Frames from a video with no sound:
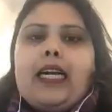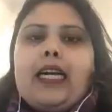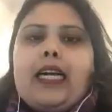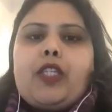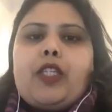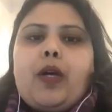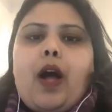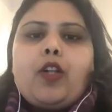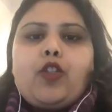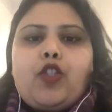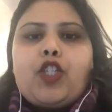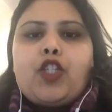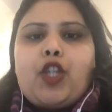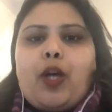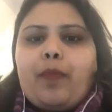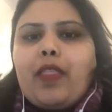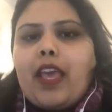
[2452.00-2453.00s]
so I'll
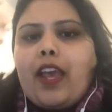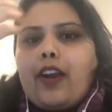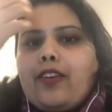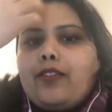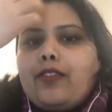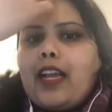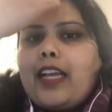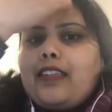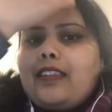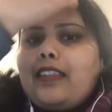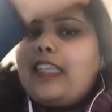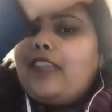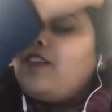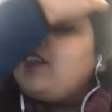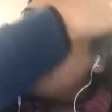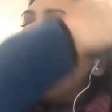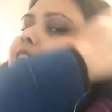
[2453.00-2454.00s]
just stop there and
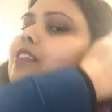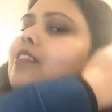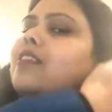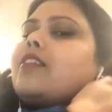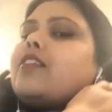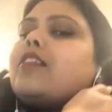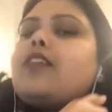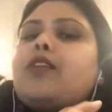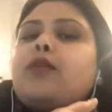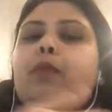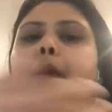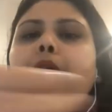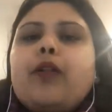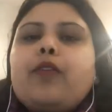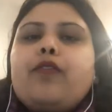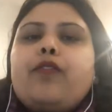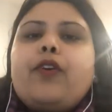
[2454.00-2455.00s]
leave it to
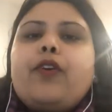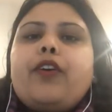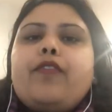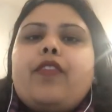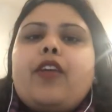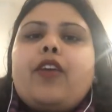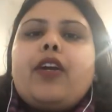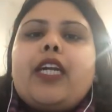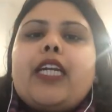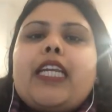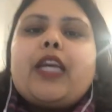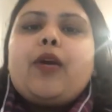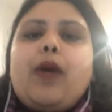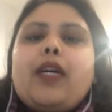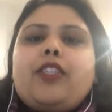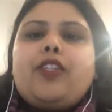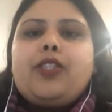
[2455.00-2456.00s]
Belle for if there are any
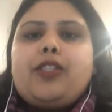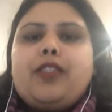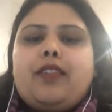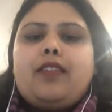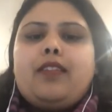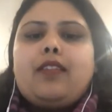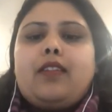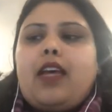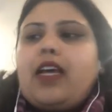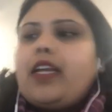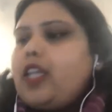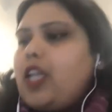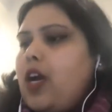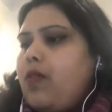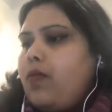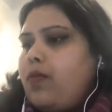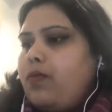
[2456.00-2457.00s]
questions. And I
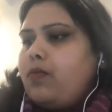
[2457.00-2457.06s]
know